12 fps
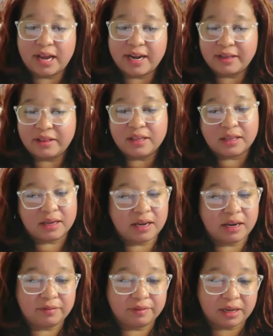and I think that
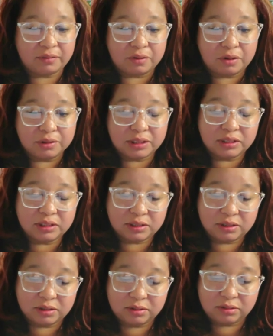kind of like rolls
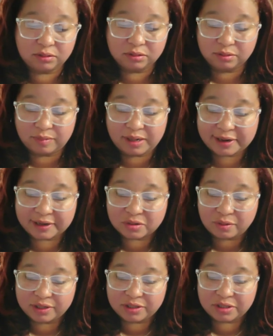into you know my next
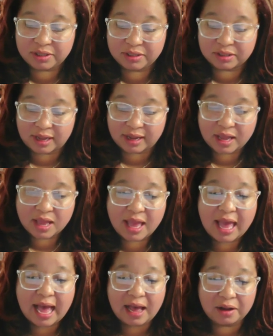question is like
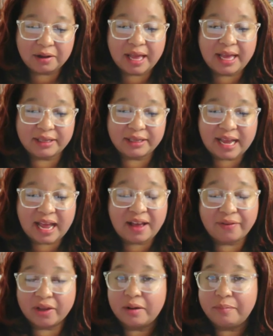how has
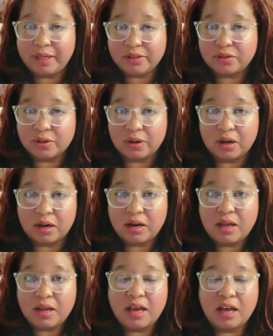having a mentor
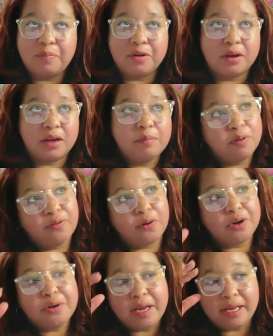help you? And before
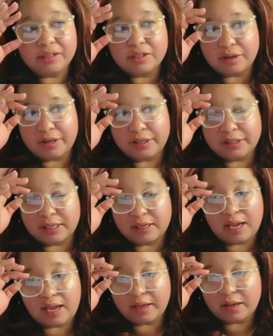you answer, it's uh,
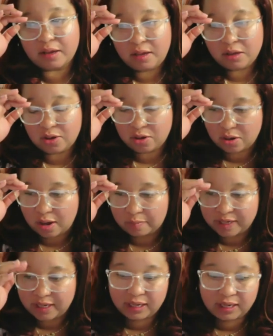like you know I'm
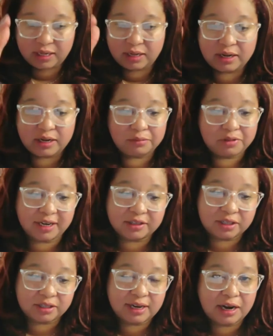gonna hit an
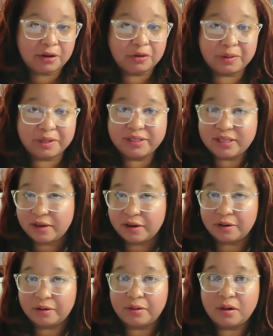objection that I always
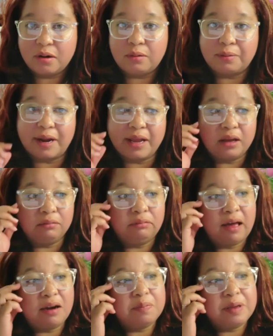hear right? A
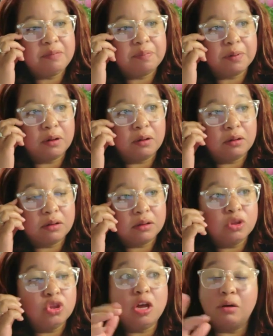lot of people
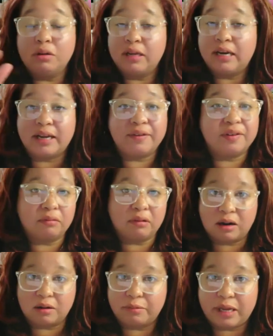know that I give a
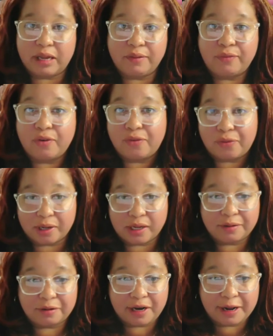lot away for free,
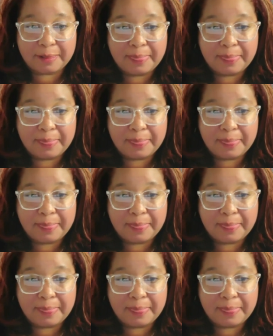right?